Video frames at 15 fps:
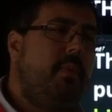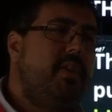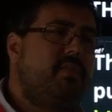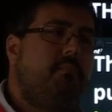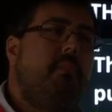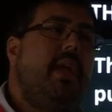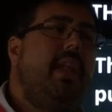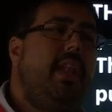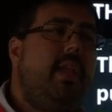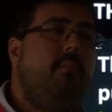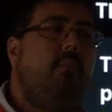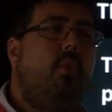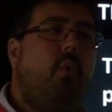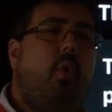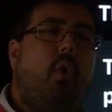It's mainly
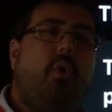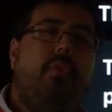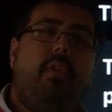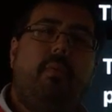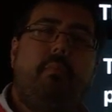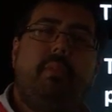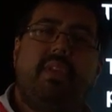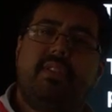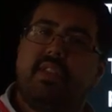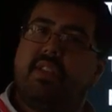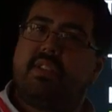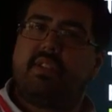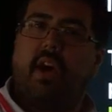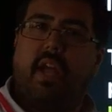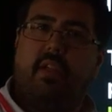more on the
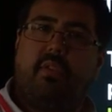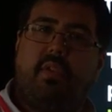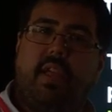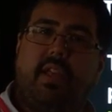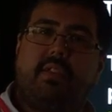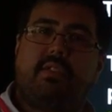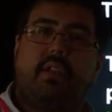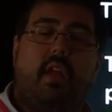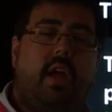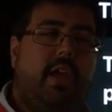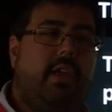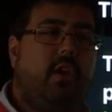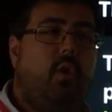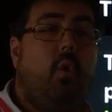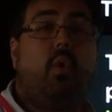business side of things,
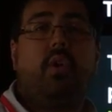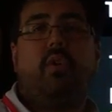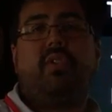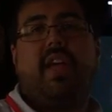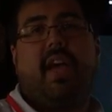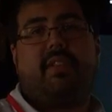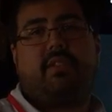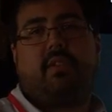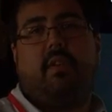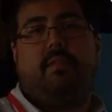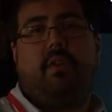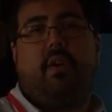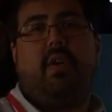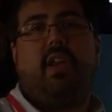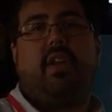like Autodesk are
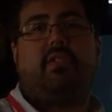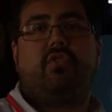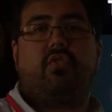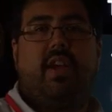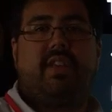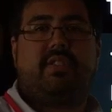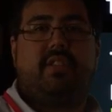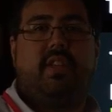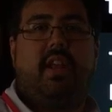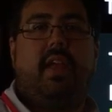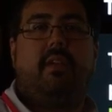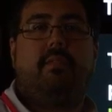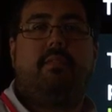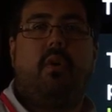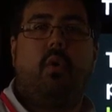very interested
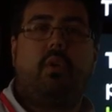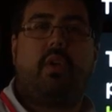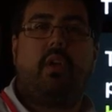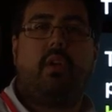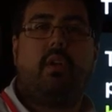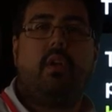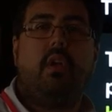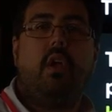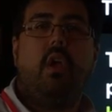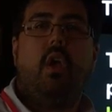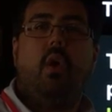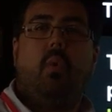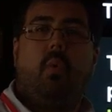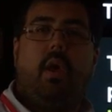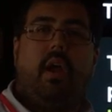in Vulkan,
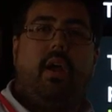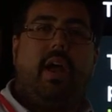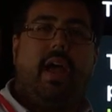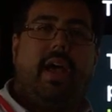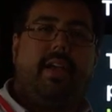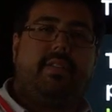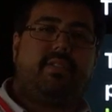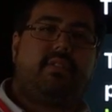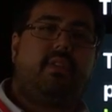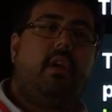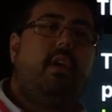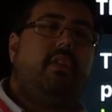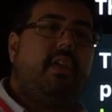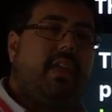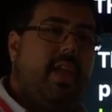whereas
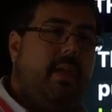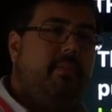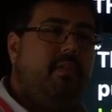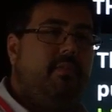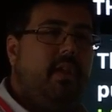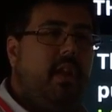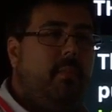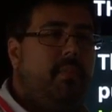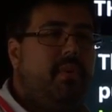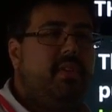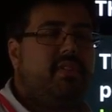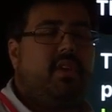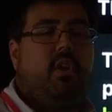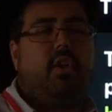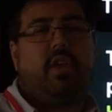the game
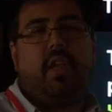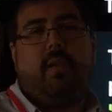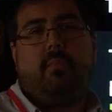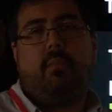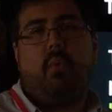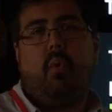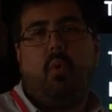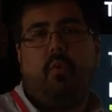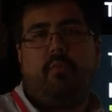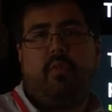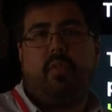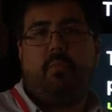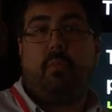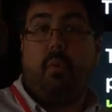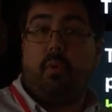developers are looking more for
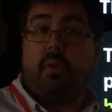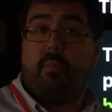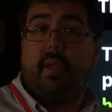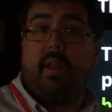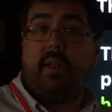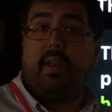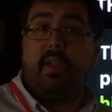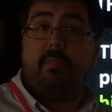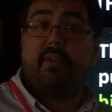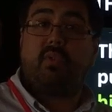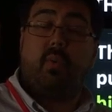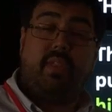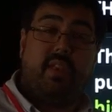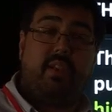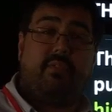the portability
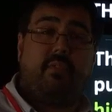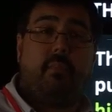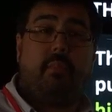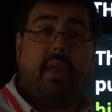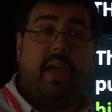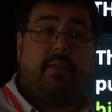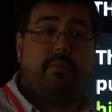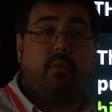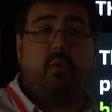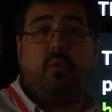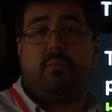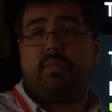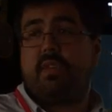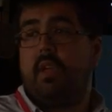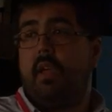between the different
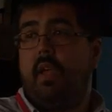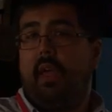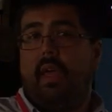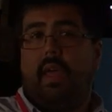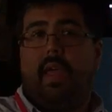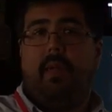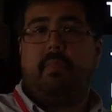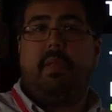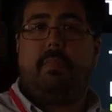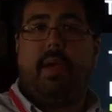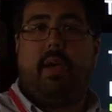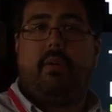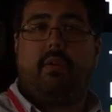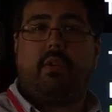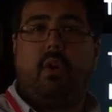platforms,
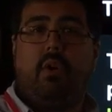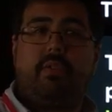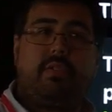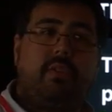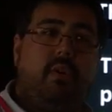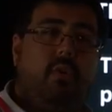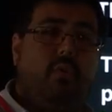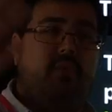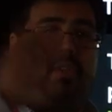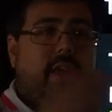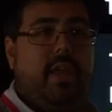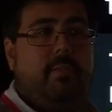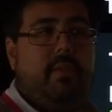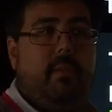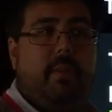AMD-powered consoles,
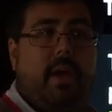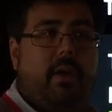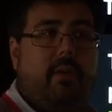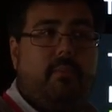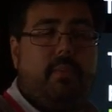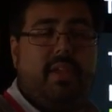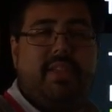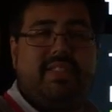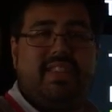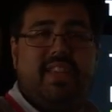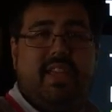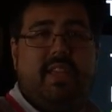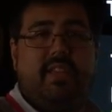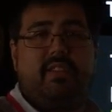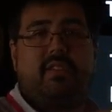AMD-powered
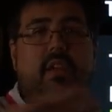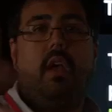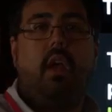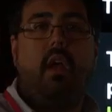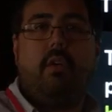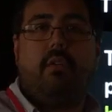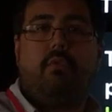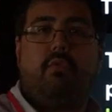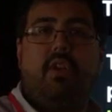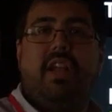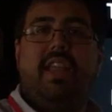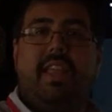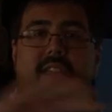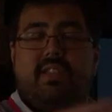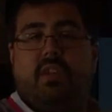PCs,
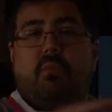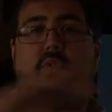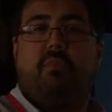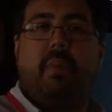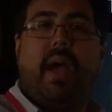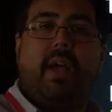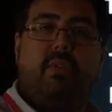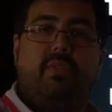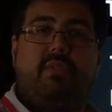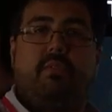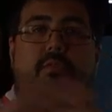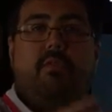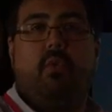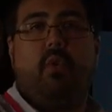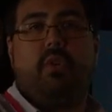really easy to move backwards and
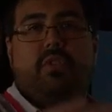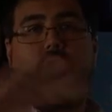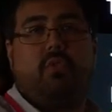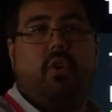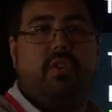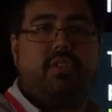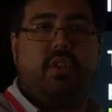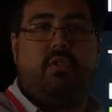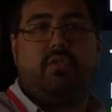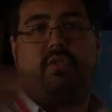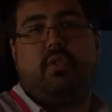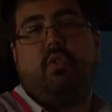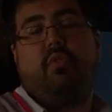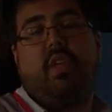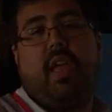forwards across those
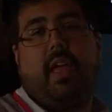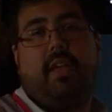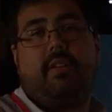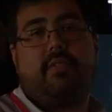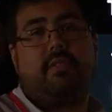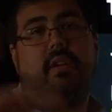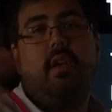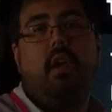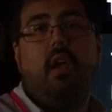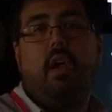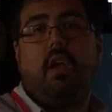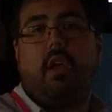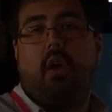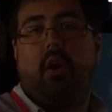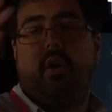two things.
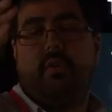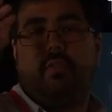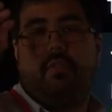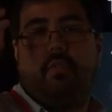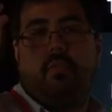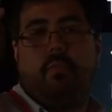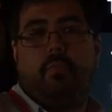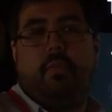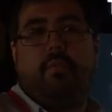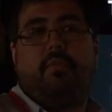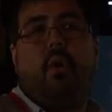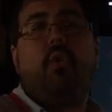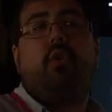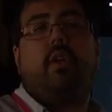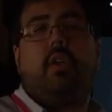But
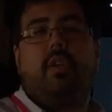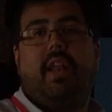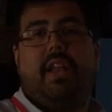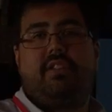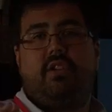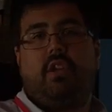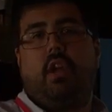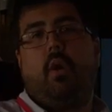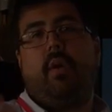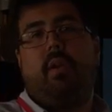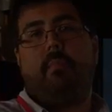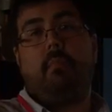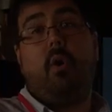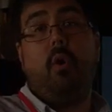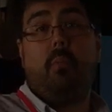Vulkan lets you go into
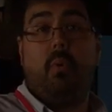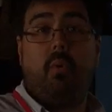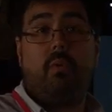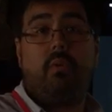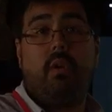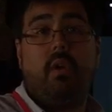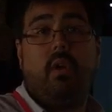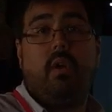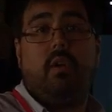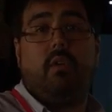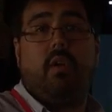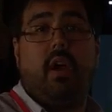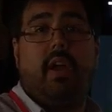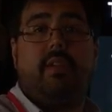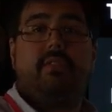mobile.
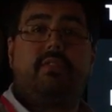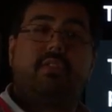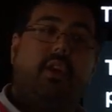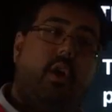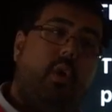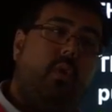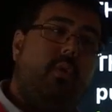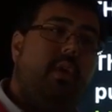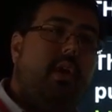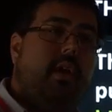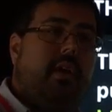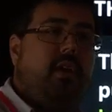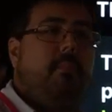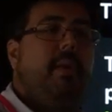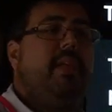Right, so
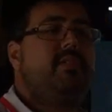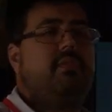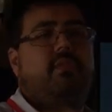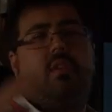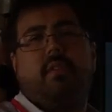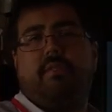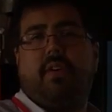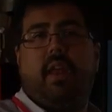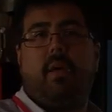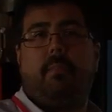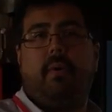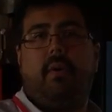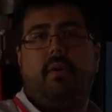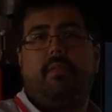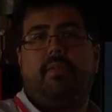it depends on the
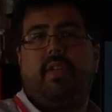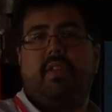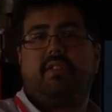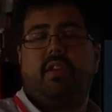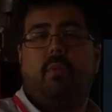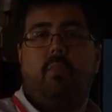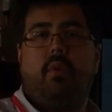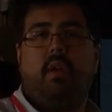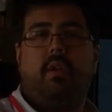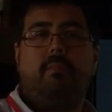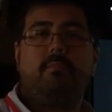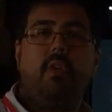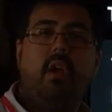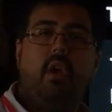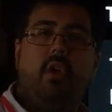developer. If there's someone
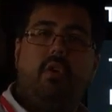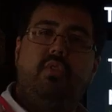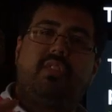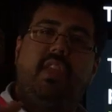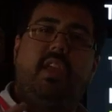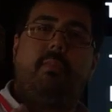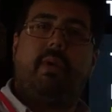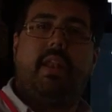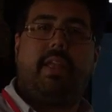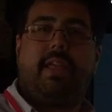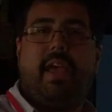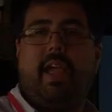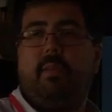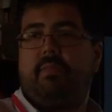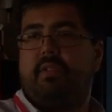who's thinking about a
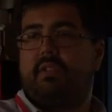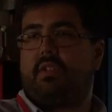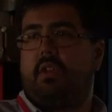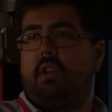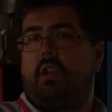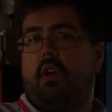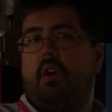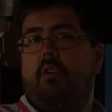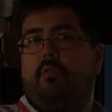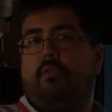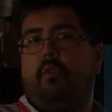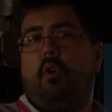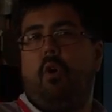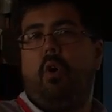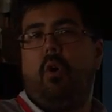game that's going to go
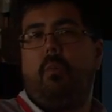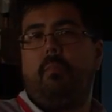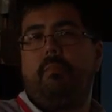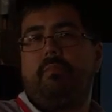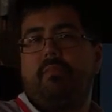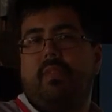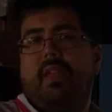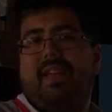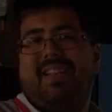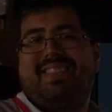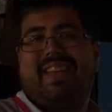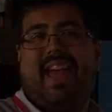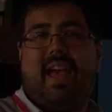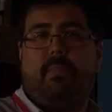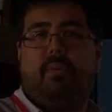from a
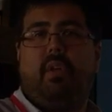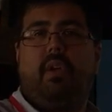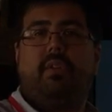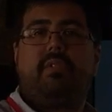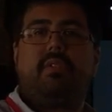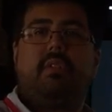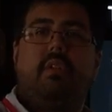tablet